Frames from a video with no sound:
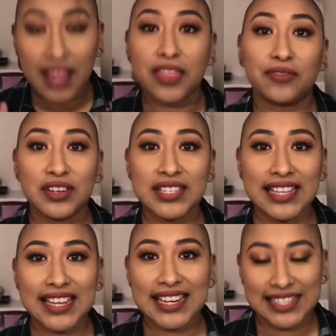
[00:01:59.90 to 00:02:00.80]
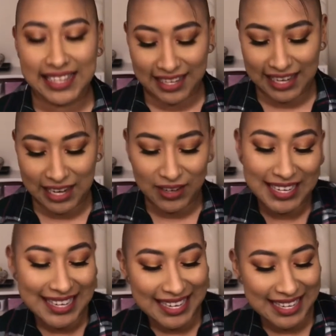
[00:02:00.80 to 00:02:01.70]
the first thing that I see in here
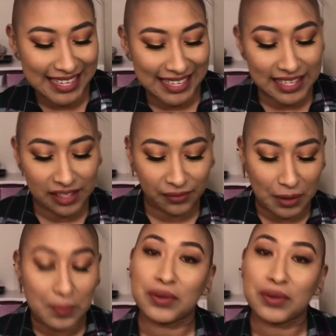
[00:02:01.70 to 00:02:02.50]
is from